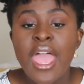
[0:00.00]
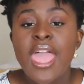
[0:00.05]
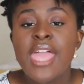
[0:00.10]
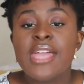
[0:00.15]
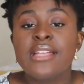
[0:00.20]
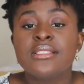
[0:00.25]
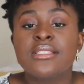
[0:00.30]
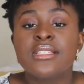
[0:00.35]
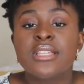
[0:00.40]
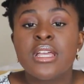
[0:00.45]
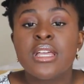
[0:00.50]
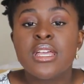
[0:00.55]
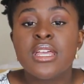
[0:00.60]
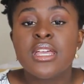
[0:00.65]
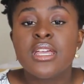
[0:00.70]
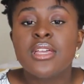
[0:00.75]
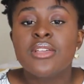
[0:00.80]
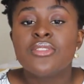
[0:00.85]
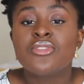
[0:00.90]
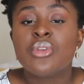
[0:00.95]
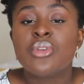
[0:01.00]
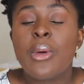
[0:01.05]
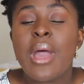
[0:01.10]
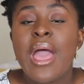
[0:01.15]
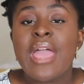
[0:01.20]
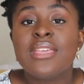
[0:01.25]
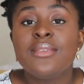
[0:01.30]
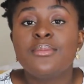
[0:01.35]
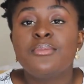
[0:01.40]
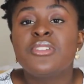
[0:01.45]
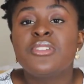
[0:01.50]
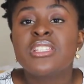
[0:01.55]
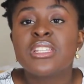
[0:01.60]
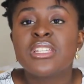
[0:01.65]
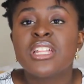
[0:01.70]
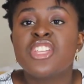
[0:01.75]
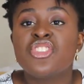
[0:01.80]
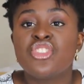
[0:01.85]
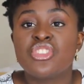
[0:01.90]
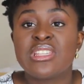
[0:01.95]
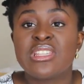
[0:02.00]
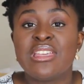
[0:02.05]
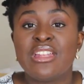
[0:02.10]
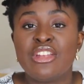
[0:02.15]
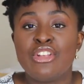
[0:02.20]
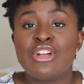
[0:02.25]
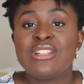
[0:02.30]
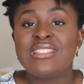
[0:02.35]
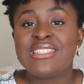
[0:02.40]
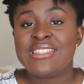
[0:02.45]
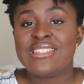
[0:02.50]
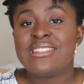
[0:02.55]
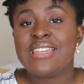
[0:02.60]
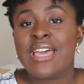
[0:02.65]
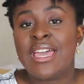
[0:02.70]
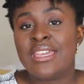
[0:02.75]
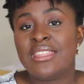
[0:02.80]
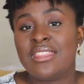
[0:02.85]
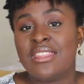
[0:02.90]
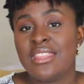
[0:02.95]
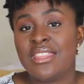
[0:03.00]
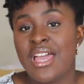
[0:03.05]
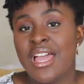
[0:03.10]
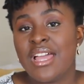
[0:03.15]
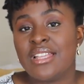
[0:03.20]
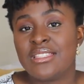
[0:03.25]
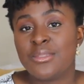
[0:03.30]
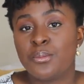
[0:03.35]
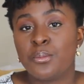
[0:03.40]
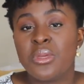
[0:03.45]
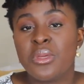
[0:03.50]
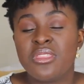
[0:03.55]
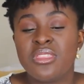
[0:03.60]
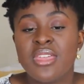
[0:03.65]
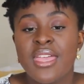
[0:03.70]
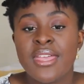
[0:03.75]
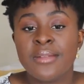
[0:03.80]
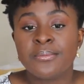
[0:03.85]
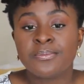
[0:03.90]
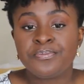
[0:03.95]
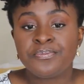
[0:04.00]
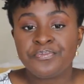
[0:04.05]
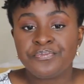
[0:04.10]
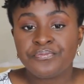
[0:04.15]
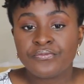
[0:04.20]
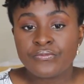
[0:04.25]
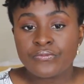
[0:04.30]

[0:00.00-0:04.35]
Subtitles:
And so I physically just cannot deny that. But then